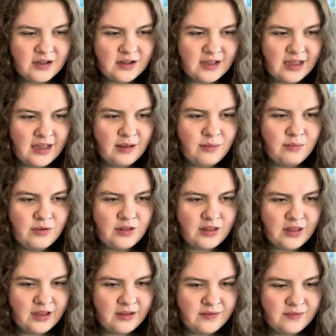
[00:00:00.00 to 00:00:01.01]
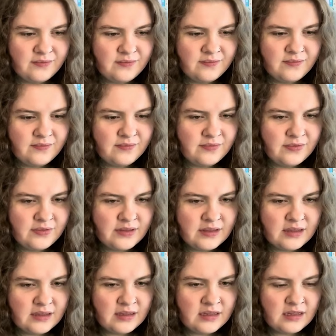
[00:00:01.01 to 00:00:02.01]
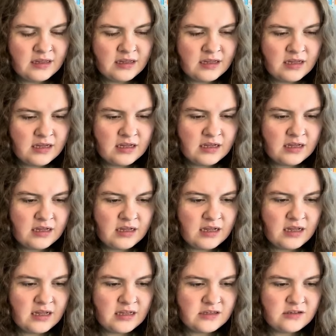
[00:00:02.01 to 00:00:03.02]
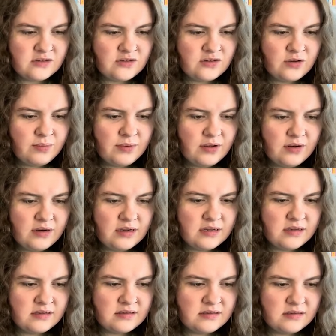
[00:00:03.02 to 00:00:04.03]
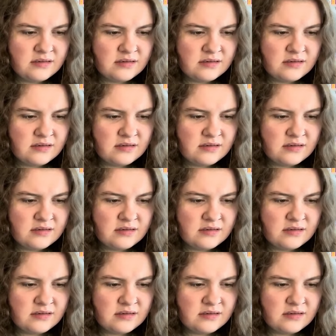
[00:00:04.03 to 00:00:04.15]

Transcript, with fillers: Okay, I'm with you. Are you sure about this? Absolutely. To be honest.